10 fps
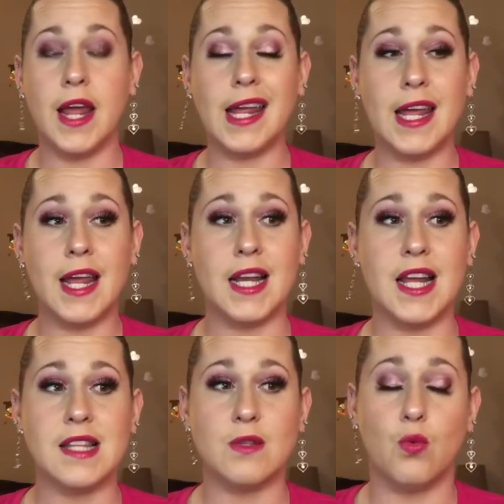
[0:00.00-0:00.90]
and
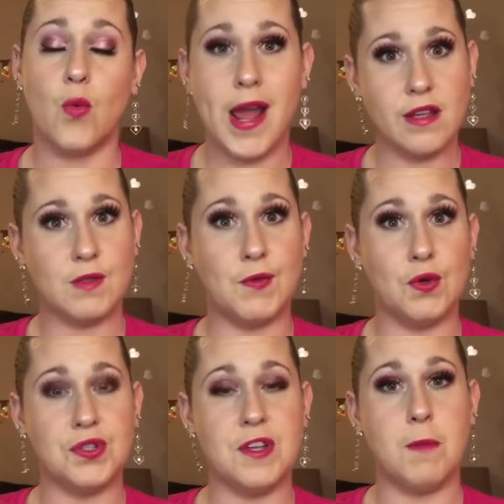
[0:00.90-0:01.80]
it's
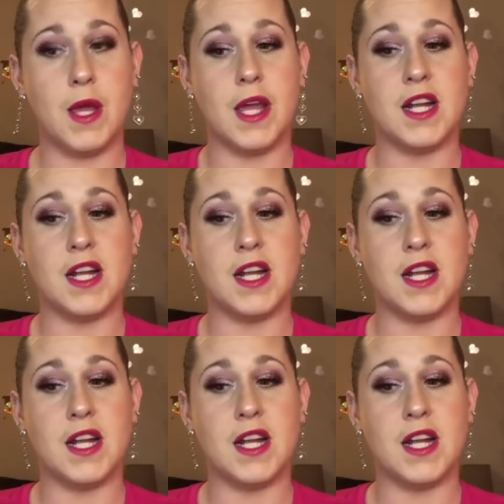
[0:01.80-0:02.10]
wasteful to me,